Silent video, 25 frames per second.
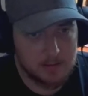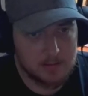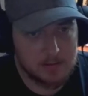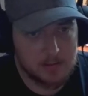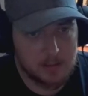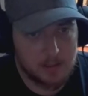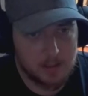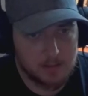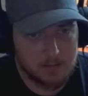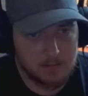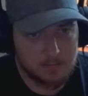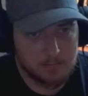
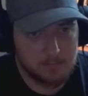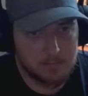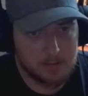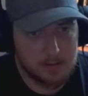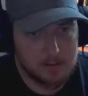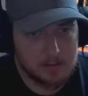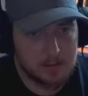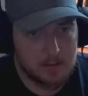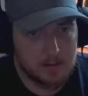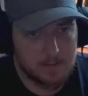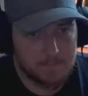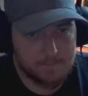So we
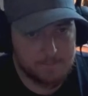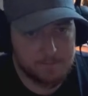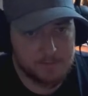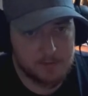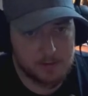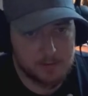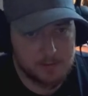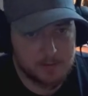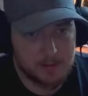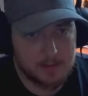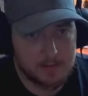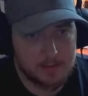start from
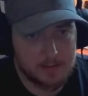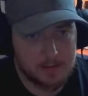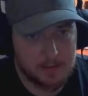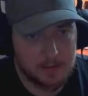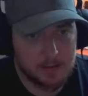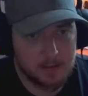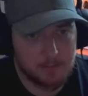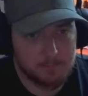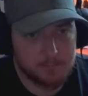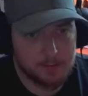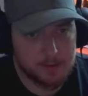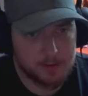the track. Now you
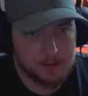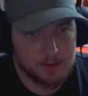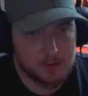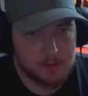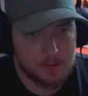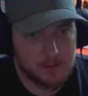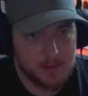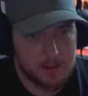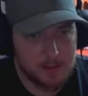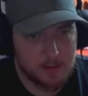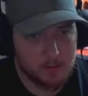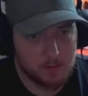can push
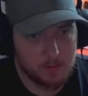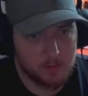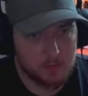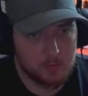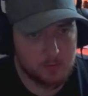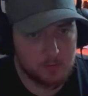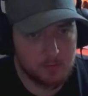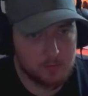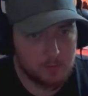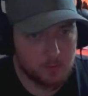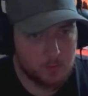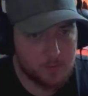the track
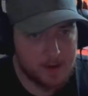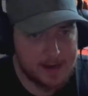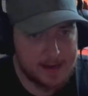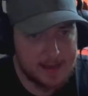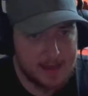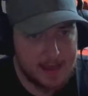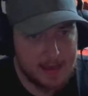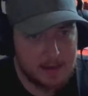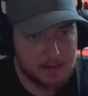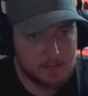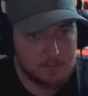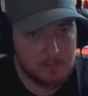all the way
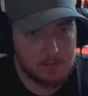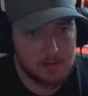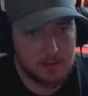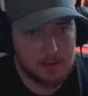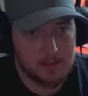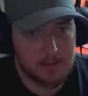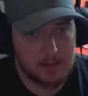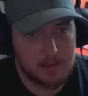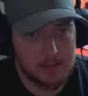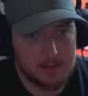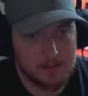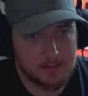out,
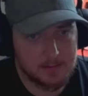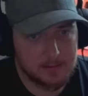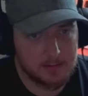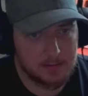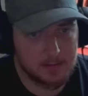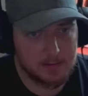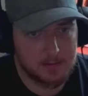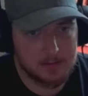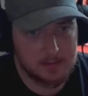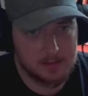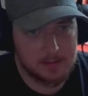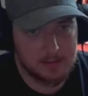as
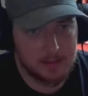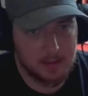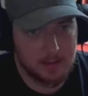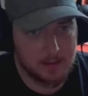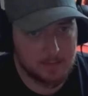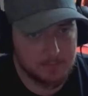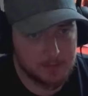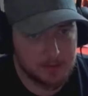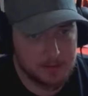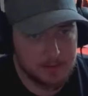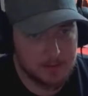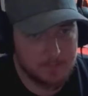you can see that
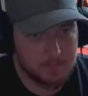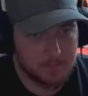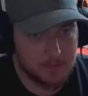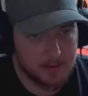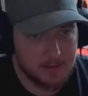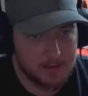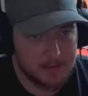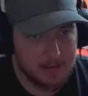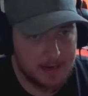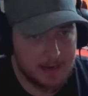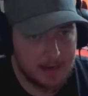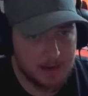I'm doing
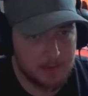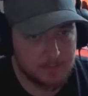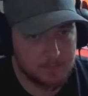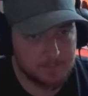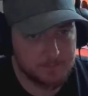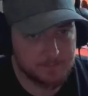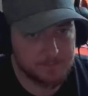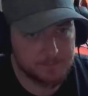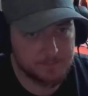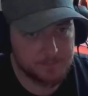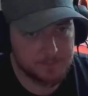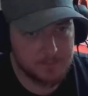right now.
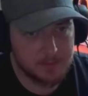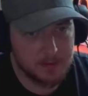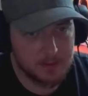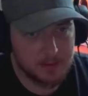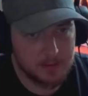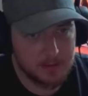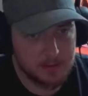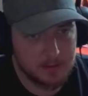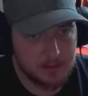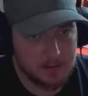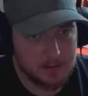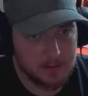
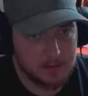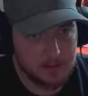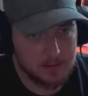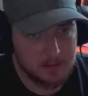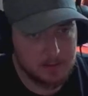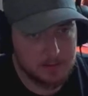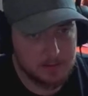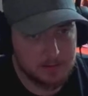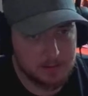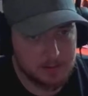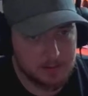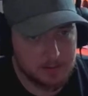
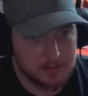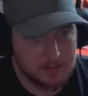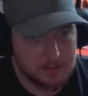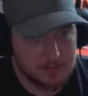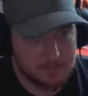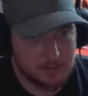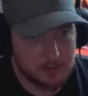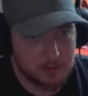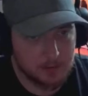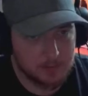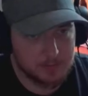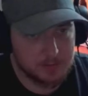So you've got
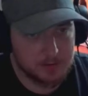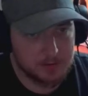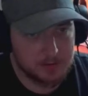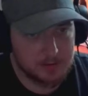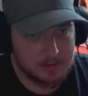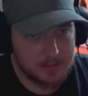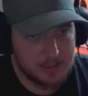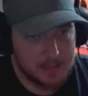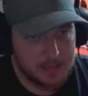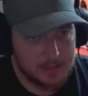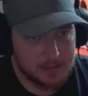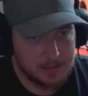some
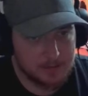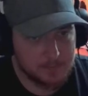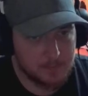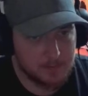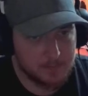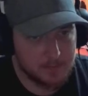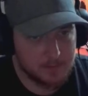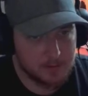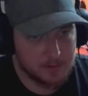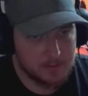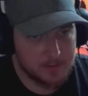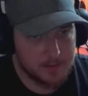options there to
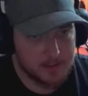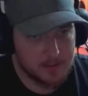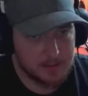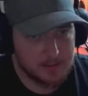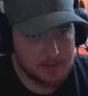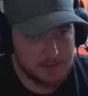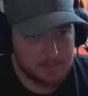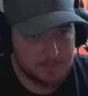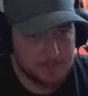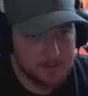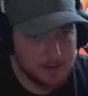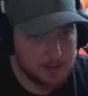move the track. You
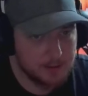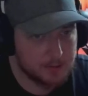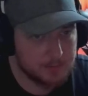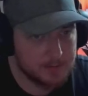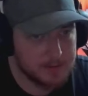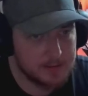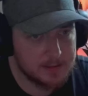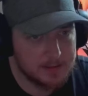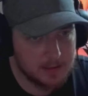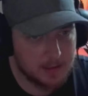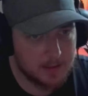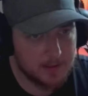see where the
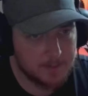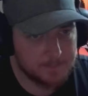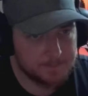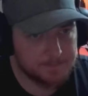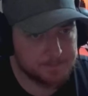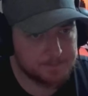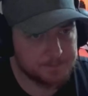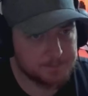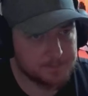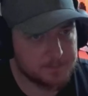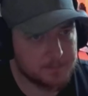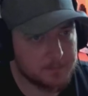grids are.
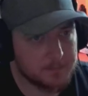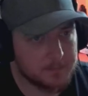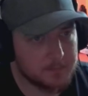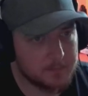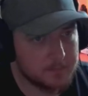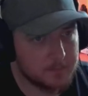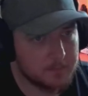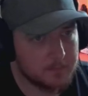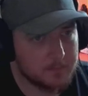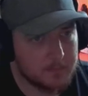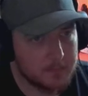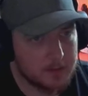
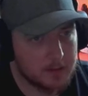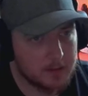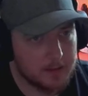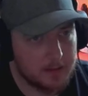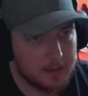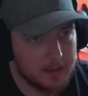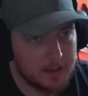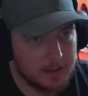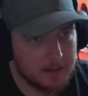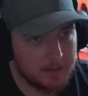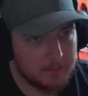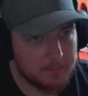
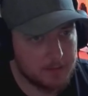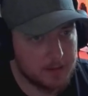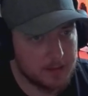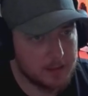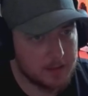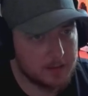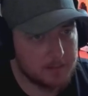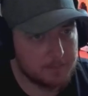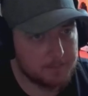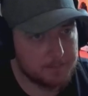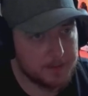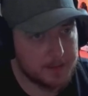Here we're
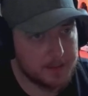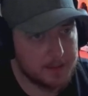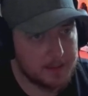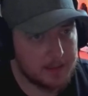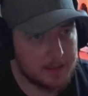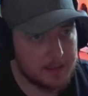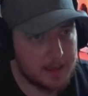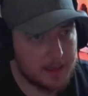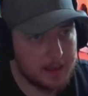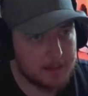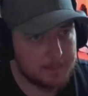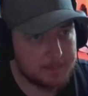going to
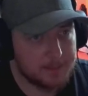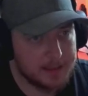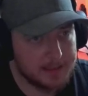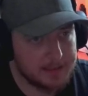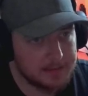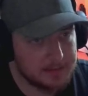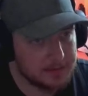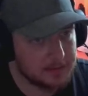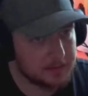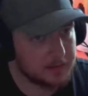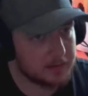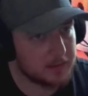be
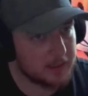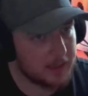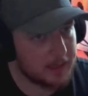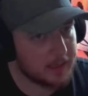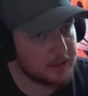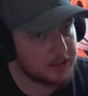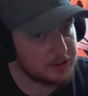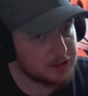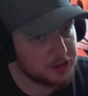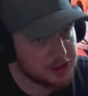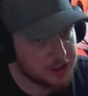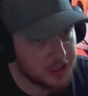placing
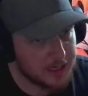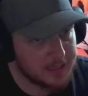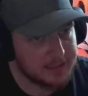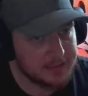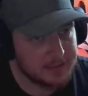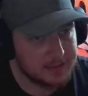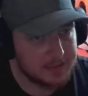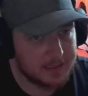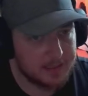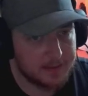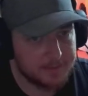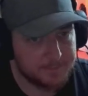a
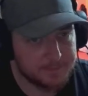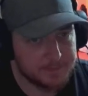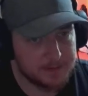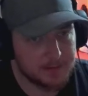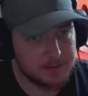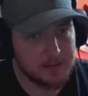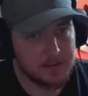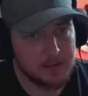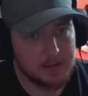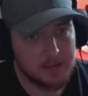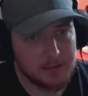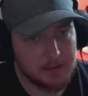chain lift.
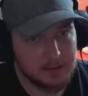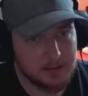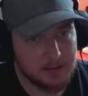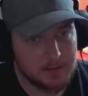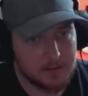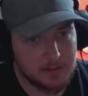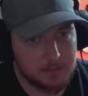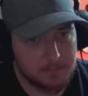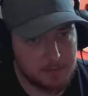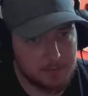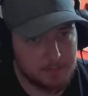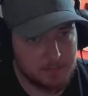
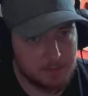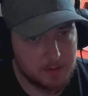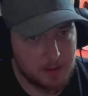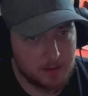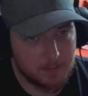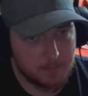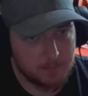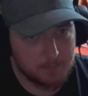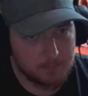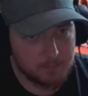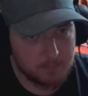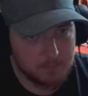So we want
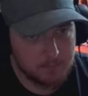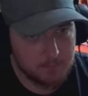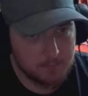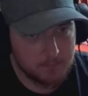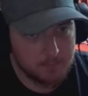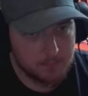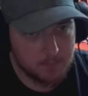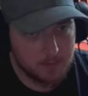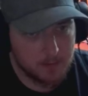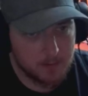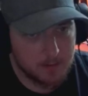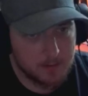to
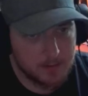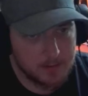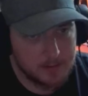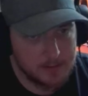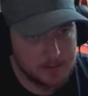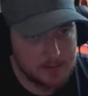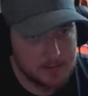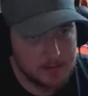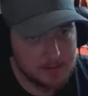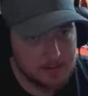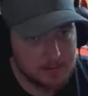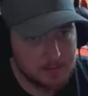
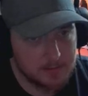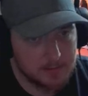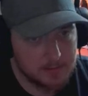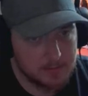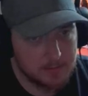rise